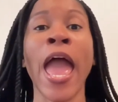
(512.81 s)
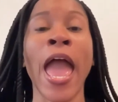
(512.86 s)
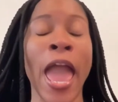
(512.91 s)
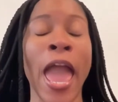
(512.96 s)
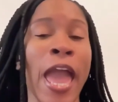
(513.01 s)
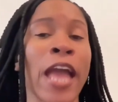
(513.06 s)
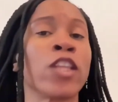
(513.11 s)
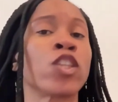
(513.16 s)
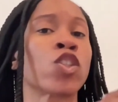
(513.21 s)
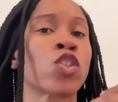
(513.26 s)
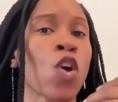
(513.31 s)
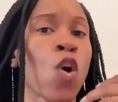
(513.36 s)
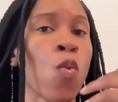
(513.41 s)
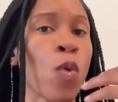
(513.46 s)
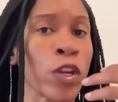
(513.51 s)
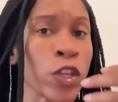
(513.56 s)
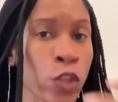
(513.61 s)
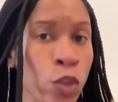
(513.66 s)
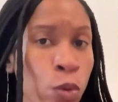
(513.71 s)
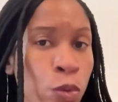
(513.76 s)
And so
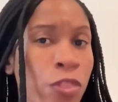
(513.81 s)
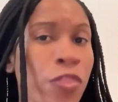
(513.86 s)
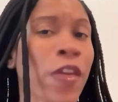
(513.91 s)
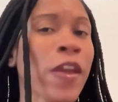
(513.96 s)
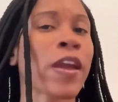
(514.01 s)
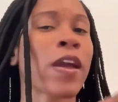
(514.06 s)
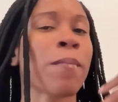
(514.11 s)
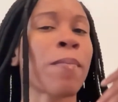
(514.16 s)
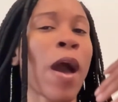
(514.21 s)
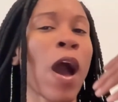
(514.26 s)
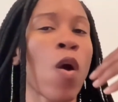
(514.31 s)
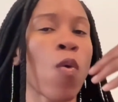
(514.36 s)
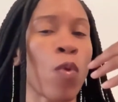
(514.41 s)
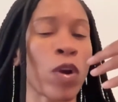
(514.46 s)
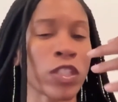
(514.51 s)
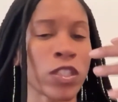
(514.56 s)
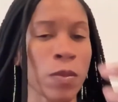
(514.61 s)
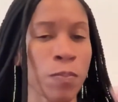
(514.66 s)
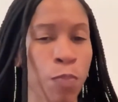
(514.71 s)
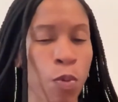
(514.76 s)
when you think about
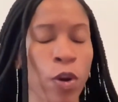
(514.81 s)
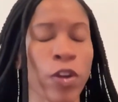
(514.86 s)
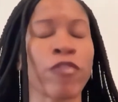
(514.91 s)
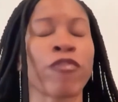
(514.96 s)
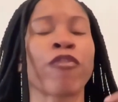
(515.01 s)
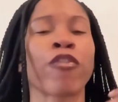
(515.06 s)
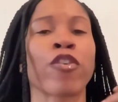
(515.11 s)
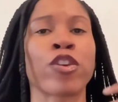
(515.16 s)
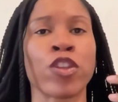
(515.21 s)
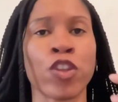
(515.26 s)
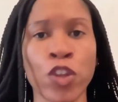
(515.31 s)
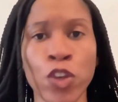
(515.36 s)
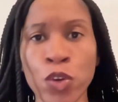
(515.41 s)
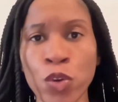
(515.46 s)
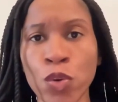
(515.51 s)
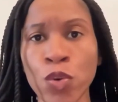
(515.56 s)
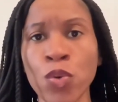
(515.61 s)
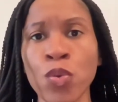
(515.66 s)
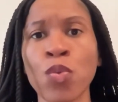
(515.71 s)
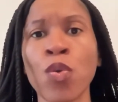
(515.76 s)
what's important for
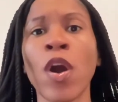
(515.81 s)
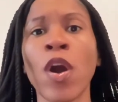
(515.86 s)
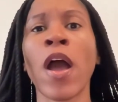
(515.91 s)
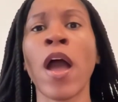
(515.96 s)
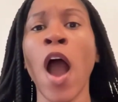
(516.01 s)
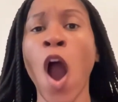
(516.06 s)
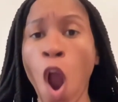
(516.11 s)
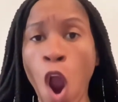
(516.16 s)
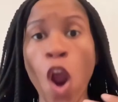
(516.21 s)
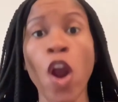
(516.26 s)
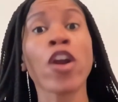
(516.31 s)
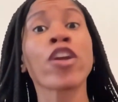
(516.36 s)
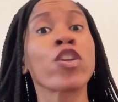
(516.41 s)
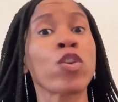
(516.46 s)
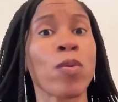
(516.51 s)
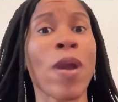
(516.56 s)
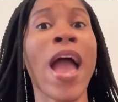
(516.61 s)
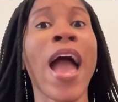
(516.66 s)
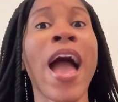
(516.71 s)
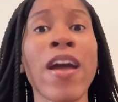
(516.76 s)
you, are
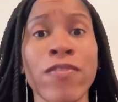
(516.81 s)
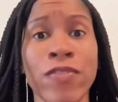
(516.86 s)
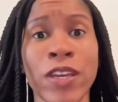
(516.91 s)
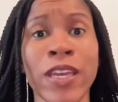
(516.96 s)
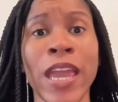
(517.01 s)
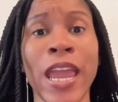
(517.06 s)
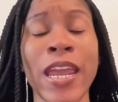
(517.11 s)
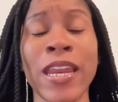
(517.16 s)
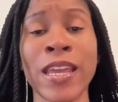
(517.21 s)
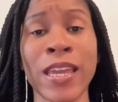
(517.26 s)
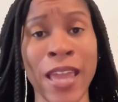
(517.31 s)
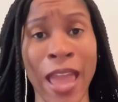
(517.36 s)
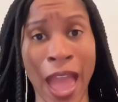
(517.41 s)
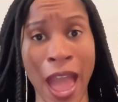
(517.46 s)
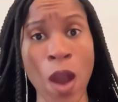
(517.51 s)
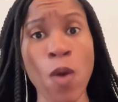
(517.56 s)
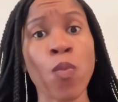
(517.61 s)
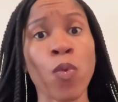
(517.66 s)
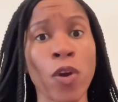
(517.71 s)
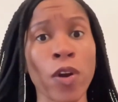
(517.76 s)
you advocating at
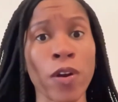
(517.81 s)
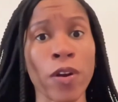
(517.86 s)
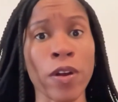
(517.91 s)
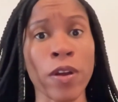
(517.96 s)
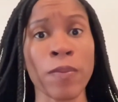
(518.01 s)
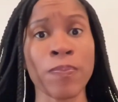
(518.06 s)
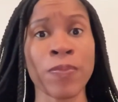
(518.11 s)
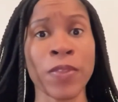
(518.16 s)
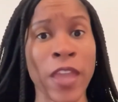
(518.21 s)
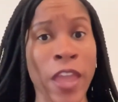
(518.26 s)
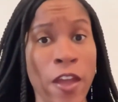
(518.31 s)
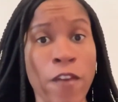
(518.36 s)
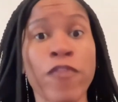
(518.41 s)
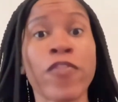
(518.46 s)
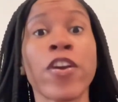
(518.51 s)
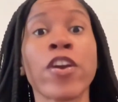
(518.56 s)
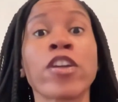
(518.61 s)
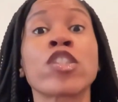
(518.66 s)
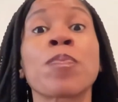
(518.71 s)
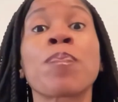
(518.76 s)
work? If
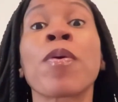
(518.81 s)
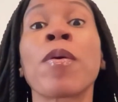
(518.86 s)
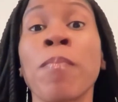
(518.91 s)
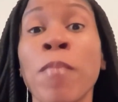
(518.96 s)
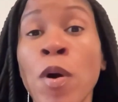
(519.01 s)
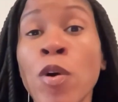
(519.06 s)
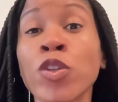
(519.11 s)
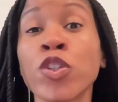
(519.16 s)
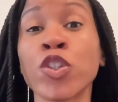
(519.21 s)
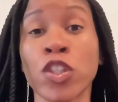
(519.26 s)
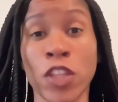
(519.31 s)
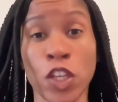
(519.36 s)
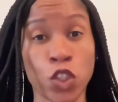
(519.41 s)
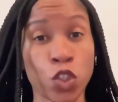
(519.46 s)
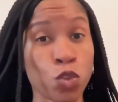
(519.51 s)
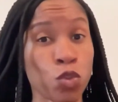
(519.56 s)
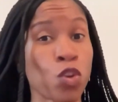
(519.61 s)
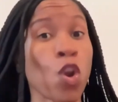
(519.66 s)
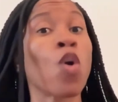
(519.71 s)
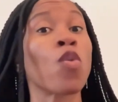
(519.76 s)
there's a promotion that
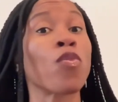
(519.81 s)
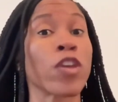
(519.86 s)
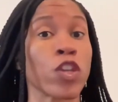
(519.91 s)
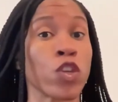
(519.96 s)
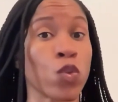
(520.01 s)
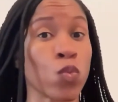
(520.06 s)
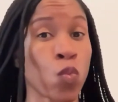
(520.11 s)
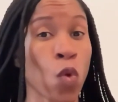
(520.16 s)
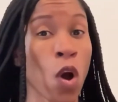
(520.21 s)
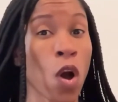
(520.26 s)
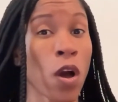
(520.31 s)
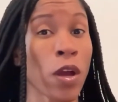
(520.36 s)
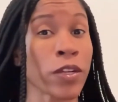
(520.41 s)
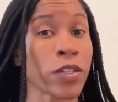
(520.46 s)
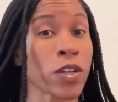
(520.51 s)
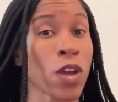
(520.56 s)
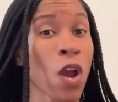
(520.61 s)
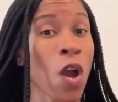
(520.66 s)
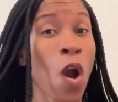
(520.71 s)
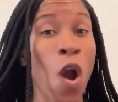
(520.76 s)
you know that you want,
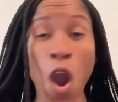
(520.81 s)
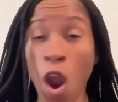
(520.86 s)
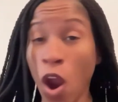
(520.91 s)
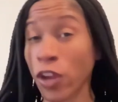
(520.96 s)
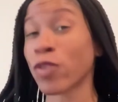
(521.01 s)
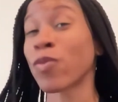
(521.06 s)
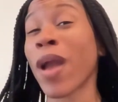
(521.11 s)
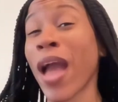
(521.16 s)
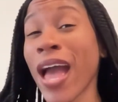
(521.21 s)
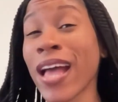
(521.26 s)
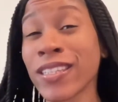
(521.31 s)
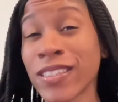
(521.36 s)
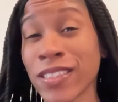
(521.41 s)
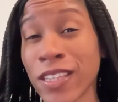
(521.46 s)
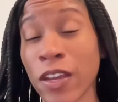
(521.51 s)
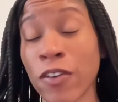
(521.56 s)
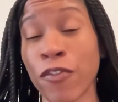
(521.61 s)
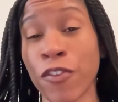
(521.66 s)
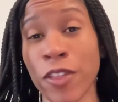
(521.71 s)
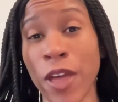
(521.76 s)
are you
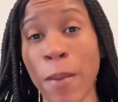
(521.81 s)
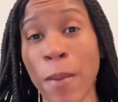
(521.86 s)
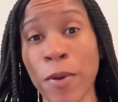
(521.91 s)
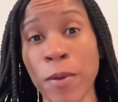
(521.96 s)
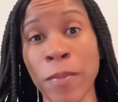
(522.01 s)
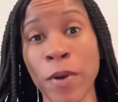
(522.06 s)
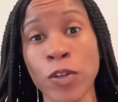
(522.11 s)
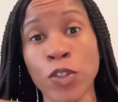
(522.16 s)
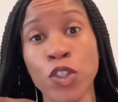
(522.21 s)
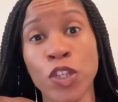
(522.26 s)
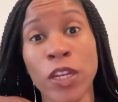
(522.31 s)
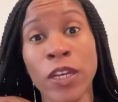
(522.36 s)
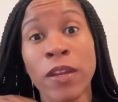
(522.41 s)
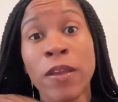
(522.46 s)
asking for that promotion?